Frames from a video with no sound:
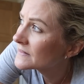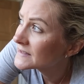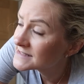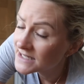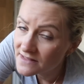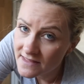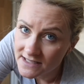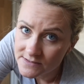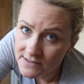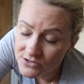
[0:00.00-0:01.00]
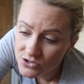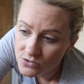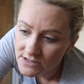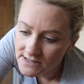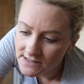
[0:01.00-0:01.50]
That's the other thing as well,
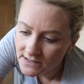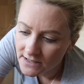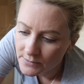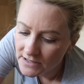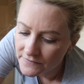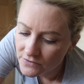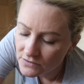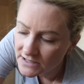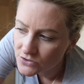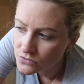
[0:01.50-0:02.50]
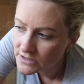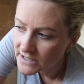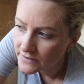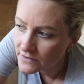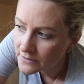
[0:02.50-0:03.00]
chalk, isn't it? Like we live in a really chalky
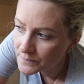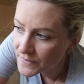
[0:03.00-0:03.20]
area.